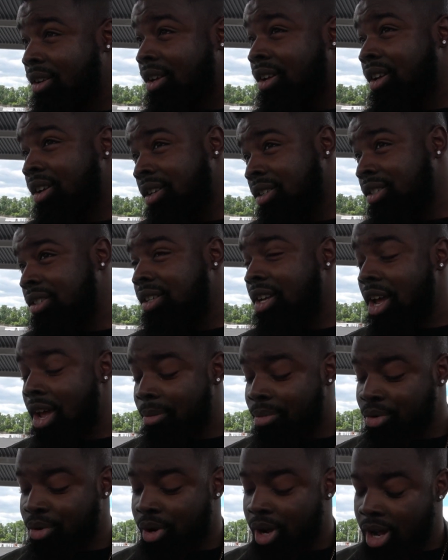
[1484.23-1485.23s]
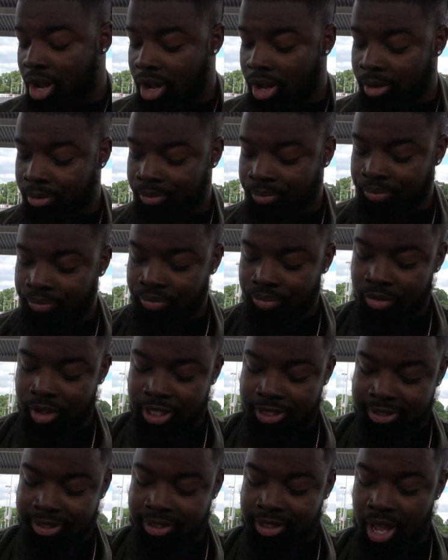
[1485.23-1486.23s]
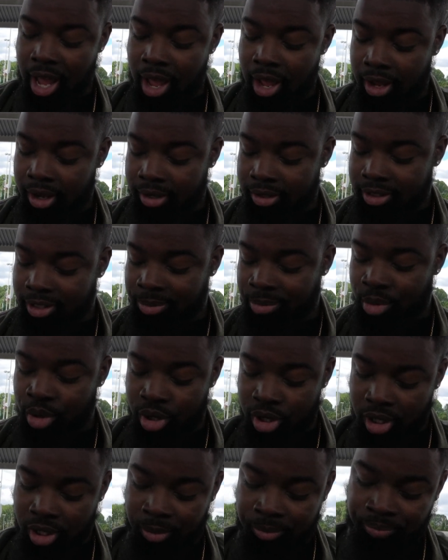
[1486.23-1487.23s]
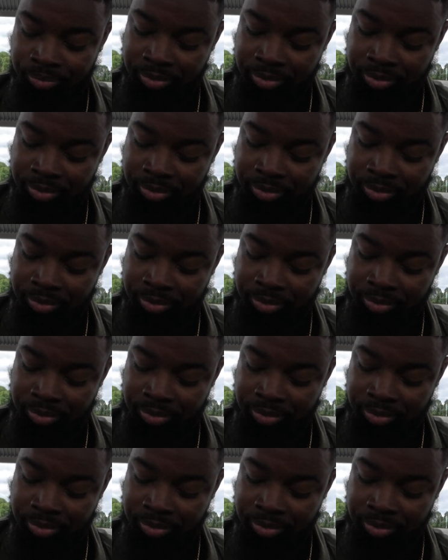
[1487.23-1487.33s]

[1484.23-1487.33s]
example, the stock spoiler.